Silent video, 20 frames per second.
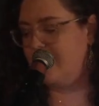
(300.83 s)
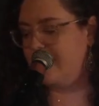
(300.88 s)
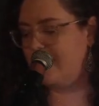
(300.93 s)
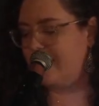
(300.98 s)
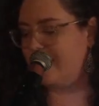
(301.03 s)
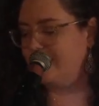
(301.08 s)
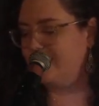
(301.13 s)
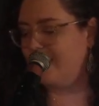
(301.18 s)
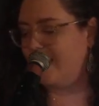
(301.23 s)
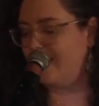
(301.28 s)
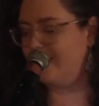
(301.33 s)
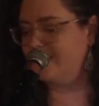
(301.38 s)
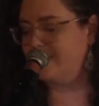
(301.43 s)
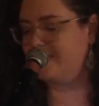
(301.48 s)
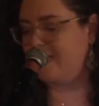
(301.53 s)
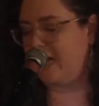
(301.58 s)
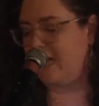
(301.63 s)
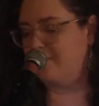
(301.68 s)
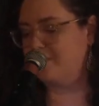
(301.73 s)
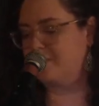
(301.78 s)
He led the
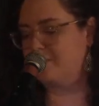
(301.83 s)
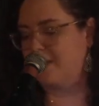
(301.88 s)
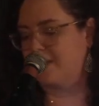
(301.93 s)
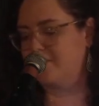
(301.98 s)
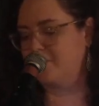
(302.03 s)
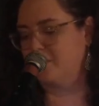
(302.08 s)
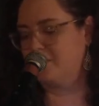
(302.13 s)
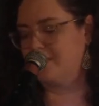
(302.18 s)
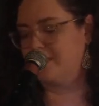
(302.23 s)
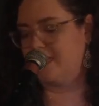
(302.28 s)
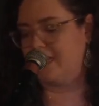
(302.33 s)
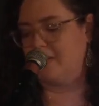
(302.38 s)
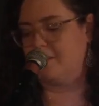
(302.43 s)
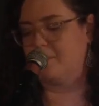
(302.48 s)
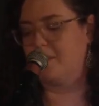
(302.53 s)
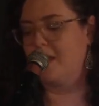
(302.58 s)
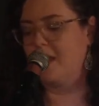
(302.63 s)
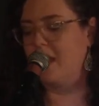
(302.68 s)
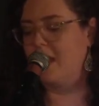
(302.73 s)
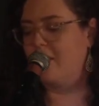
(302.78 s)
Times Metro
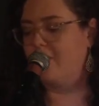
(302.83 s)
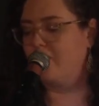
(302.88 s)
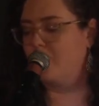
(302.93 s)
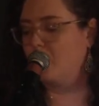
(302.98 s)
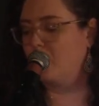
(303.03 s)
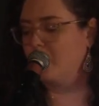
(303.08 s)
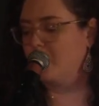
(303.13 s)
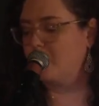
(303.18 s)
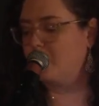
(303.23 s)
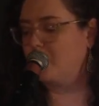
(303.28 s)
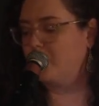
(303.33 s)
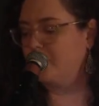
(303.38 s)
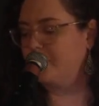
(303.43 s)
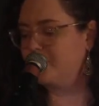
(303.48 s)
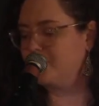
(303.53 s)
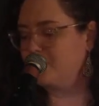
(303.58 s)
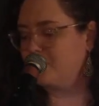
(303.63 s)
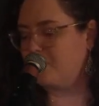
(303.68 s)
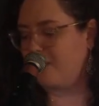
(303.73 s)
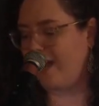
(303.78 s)
team that won the
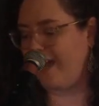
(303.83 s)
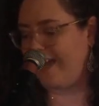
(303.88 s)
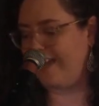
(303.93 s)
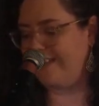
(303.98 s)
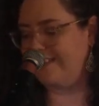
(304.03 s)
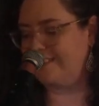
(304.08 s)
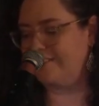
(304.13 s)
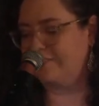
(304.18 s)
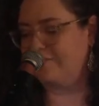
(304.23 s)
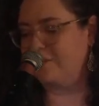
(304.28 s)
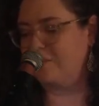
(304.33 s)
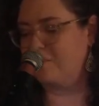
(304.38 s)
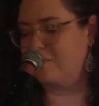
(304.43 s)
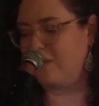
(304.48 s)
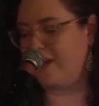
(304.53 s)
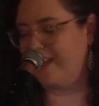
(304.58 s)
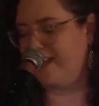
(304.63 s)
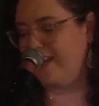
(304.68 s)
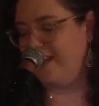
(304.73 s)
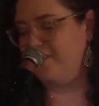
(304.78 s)
Pulitzer Prize for
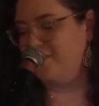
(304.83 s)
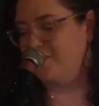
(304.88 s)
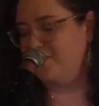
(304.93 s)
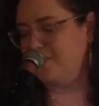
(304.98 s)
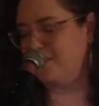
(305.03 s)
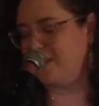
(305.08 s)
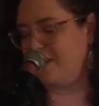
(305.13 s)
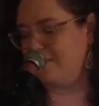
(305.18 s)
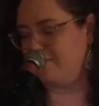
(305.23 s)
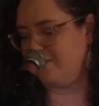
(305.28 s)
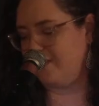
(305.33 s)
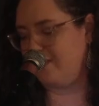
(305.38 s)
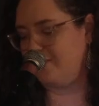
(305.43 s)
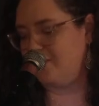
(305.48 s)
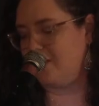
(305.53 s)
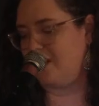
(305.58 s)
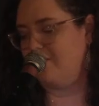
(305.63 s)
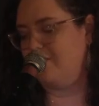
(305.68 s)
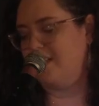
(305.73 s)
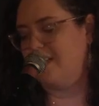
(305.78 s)
breaking news coverage
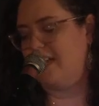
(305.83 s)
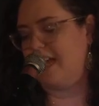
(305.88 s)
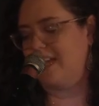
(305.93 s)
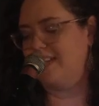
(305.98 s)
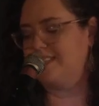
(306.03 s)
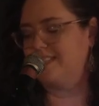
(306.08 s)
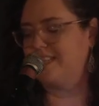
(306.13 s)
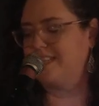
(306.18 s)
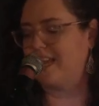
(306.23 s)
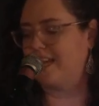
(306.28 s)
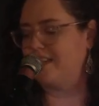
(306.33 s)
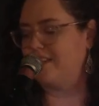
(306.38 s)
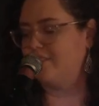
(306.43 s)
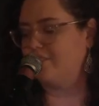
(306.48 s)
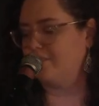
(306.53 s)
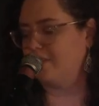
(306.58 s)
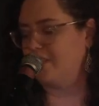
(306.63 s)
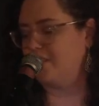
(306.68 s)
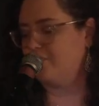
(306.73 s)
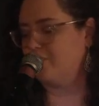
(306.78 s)
of the
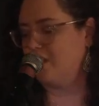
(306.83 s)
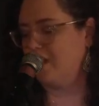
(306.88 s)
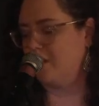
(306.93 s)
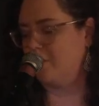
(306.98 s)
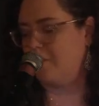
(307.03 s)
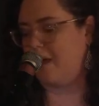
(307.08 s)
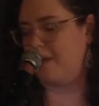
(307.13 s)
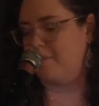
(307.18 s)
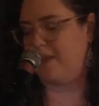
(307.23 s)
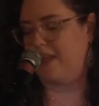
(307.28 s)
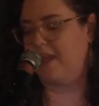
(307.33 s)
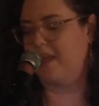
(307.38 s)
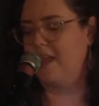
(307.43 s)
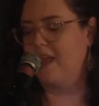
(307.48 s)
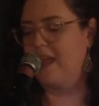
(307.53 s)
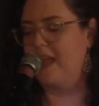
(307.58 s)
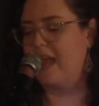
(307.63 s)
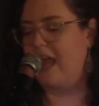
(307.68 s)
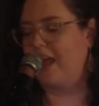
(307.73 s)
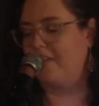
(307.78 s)
1993 truck bombing
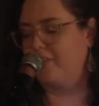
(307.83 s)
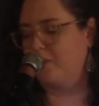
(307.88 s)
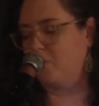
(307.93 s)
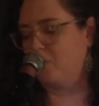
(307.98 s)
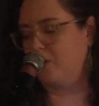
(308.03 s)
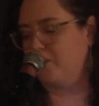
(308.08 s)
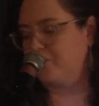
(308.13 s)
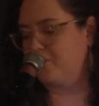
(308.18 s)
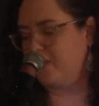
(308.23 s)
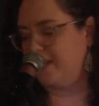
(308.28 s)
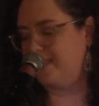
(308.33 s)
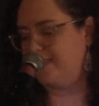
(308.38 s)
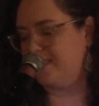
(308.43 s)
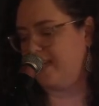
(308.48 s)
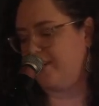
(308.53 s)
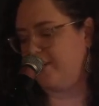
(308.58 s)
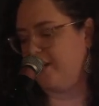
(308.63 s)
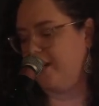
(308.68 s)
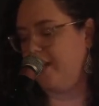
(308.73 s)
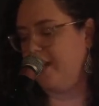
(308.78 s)
at the World Trade
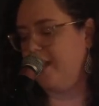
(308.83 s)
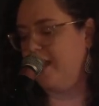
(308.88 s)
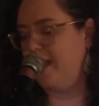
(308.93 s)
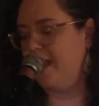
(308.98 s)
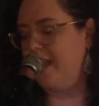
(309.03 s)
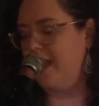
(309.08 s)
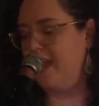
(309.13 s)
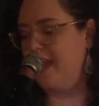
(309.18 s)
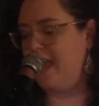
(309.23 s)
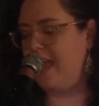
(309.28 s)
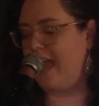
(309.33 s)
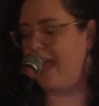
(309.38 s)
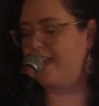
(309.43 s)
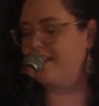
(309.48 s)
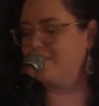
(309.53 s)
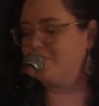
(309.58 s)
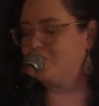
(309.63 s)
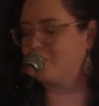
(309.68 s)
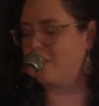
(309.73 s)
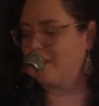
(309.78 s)
Center. And
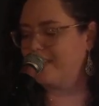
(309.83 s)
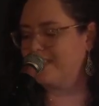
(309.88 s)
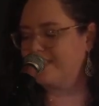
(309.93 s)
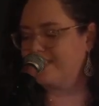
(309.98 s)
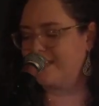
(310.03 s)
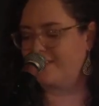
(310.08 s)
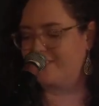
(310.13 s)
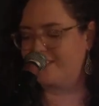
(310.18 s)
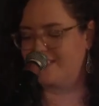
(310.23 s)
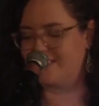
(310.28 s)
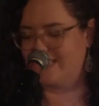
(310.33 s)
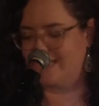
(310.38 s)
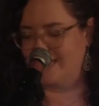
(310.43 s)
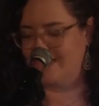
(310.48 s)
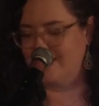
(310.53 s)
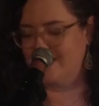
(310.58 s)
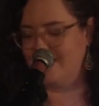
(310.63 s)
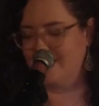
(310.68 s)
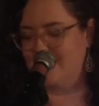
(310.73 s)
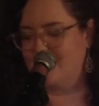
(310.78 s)
in
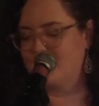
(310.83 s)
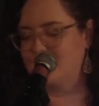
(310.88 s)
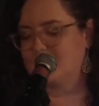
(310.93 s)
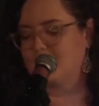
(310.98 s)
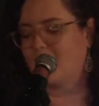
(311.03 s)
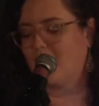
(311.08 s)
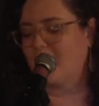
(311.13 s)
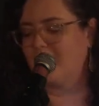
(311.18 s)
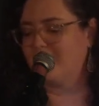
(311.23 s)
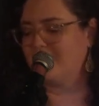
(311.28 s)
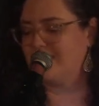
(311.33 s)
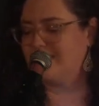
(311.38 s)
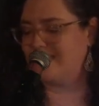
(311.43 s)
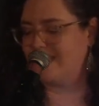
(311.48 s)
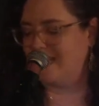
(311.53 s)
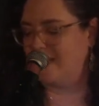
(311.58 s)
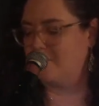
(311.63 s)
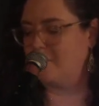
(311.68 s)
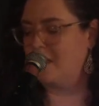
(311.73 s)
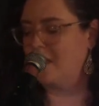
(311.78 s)
2017, he was part of the
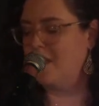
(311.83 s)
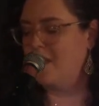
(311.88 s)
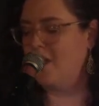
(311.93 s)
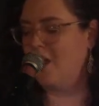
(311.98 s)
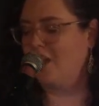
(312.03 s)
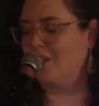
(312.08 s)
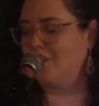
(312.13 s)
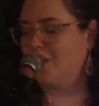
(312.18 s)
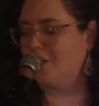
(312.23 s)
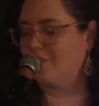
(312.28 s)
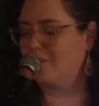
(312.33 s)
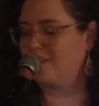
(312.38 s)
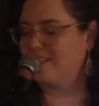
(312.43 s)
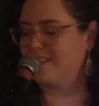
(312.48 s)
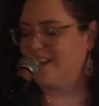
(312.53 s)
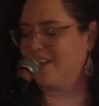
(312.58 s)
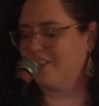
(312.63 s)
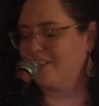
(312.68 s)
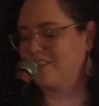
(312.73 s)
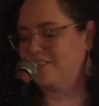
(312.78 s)
team, along with
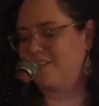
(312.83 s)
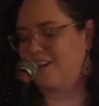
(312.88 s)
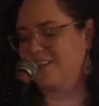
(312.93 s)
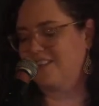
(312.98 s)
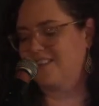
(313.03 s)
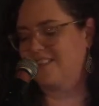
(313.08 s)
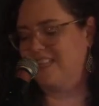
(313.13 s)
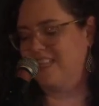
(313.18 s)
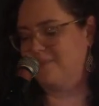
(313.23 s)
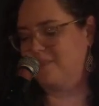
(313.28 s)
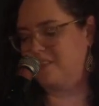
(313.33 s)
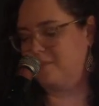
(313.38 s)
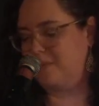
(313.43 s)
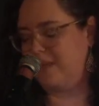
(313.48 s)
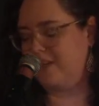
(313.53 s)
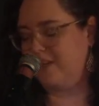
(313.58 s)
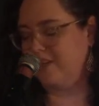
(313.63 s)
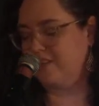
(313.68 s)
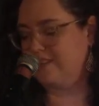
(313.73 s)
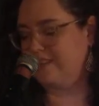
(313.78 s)
another of our esteemed
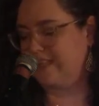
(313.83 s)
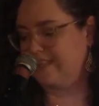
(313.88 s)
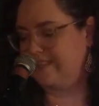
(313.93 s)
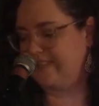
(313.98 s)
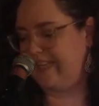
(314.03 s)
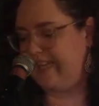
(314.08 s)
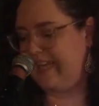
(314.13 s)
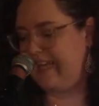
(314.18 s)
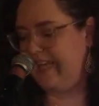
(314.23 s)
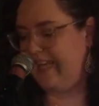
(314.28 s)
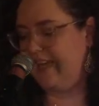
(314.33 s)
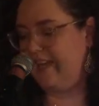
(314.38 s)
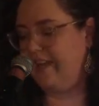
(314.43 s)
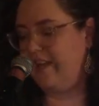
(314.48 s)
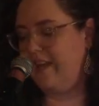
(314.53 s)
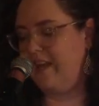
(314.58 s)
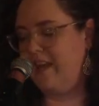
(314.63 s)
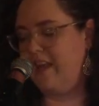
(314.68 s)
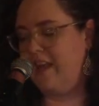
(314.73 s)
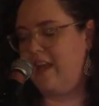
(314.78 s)
speakers, Kean,
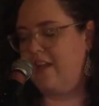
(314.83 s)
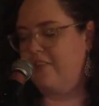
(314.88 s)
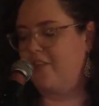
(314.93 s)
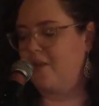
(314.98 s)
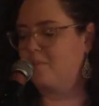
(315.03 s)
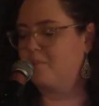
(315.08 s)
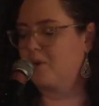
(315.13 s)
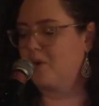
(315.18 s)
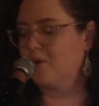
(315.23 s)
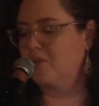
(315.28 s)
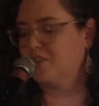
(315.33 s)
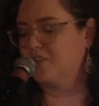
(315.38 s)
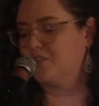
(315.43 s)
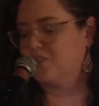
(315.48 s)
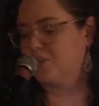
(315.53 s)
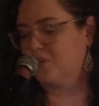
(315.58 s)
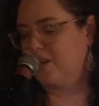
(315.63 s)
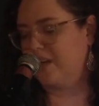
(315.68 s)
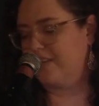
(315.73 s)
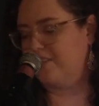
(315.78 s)
that broke the
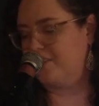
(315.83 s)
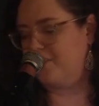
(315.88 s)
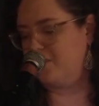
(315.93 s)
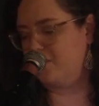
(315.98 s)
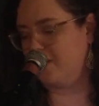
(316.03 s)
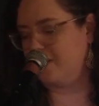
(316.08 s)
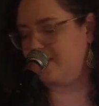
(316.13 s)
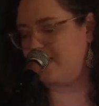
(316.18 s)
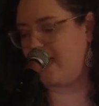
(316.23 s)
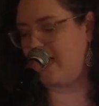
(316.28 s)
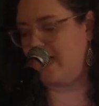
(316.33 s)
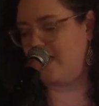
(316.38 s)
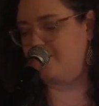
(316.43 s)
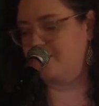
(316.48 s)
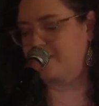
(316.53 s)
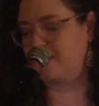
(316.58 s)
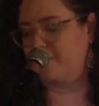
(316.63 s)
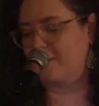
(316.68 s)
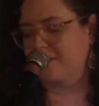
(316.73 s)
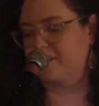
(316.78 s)
story in the New York
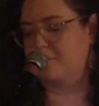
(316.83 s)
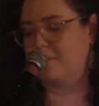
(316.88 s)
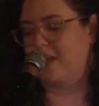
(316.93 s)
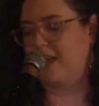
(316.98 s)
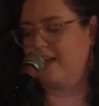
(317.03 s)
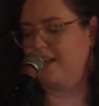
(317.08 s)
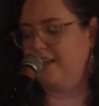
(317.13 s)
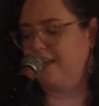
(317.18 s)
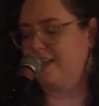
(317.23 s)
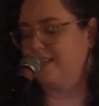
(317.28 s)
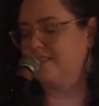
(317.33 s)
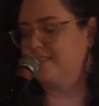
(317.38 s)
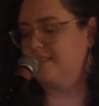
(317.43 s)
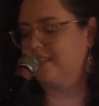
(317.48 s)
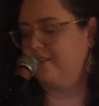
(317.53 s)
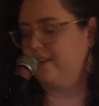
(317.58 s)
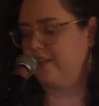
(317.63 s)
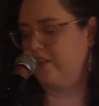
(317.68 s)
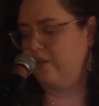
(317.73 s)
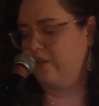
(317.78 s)
Times about the Pentagon's
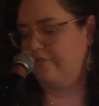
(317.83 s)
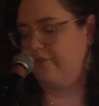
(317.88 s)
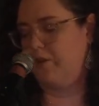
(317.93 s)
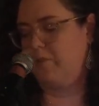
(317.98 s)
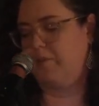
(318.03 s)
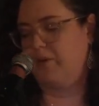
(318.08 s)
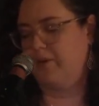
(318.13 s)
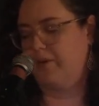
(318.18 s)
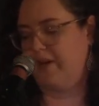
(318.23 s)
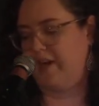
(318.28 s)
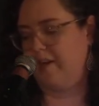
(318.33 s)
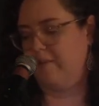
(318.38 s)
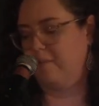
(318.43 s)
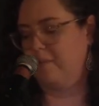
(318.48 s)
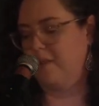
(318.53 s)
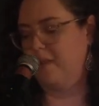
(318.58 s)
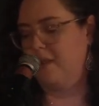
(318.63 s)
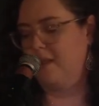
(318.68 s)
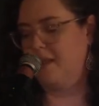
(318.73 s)
secret UFO program.